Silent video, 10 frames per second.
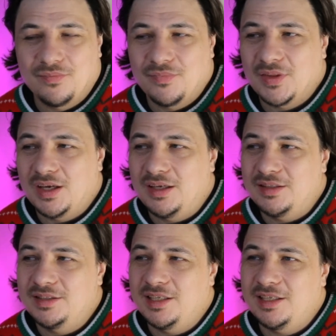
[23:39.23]
and
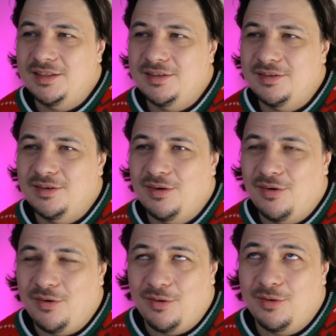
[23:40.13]
they
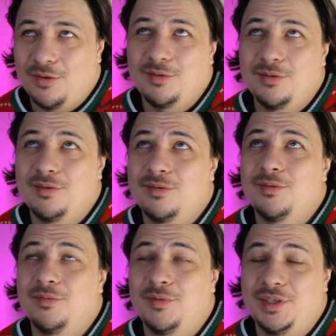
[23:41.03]
all
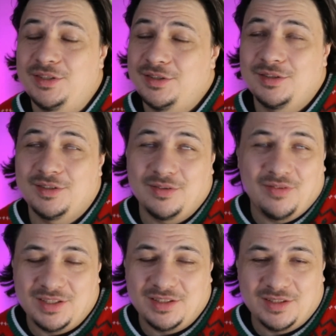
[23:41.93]
wish the
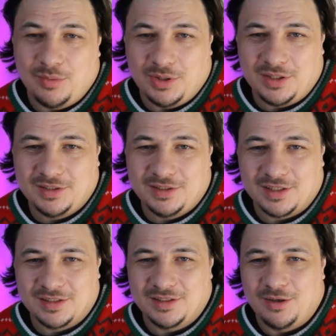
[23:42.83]
very similar
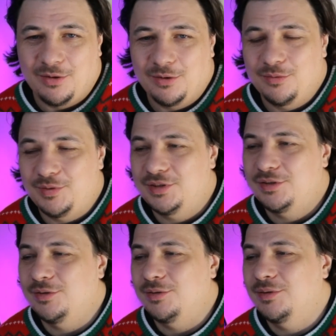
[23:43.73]
things. They all wish
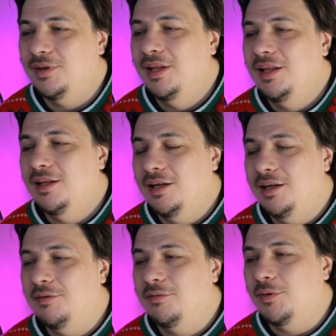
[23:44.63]
to
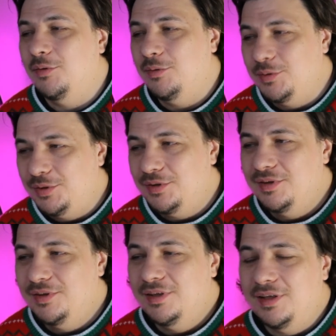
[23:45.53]
live good,
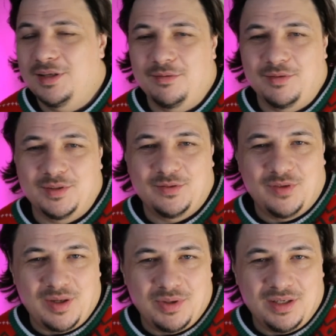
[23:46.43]
live with
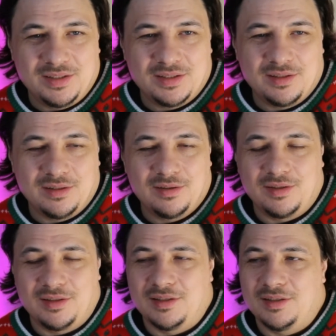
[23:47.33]
families,
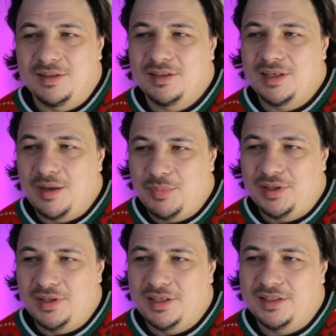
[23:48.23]
in
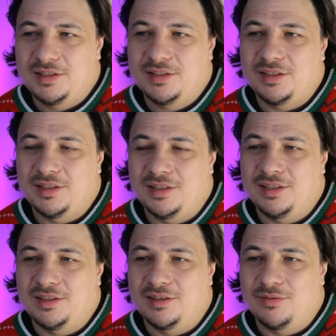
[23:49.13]
happiness,
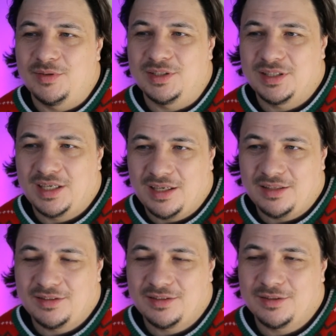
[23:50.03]
in with
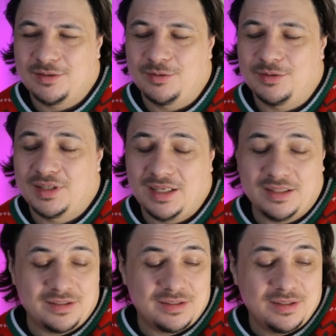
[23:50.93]
health, good health,